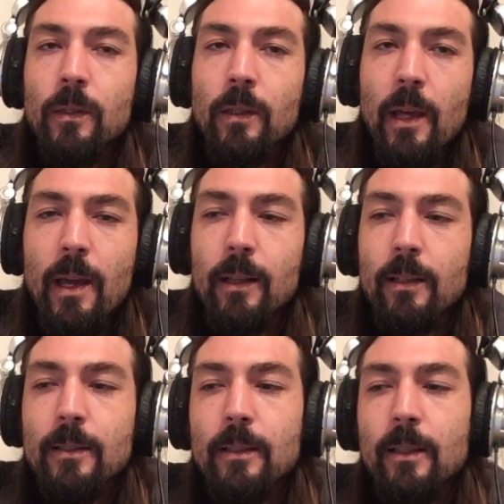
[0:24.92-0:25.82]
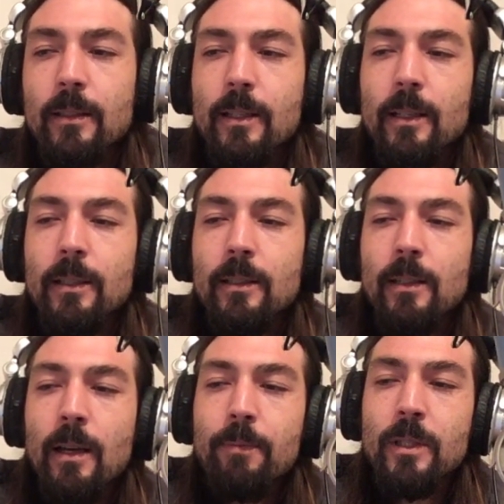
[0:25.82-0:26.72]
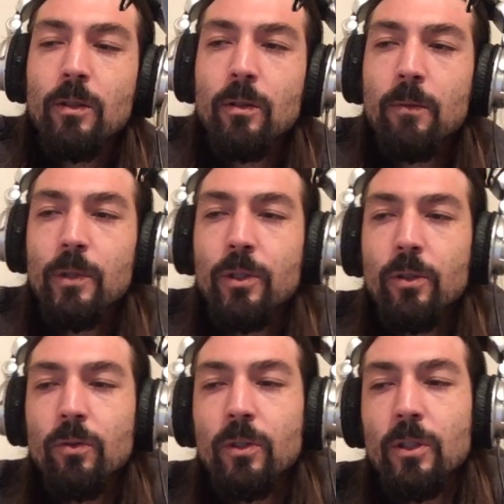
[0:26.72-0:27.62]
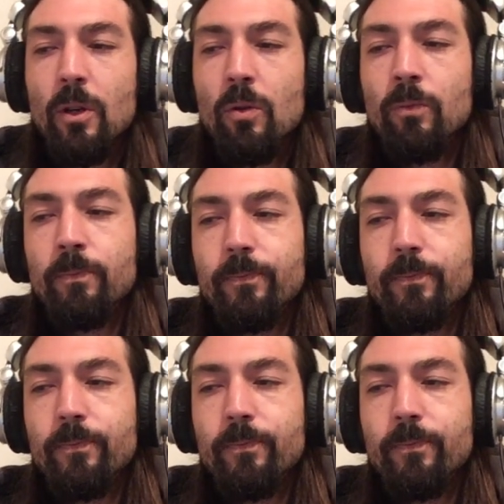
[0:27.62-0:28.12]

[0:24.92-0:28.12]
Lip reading: let's get into episode number 2. So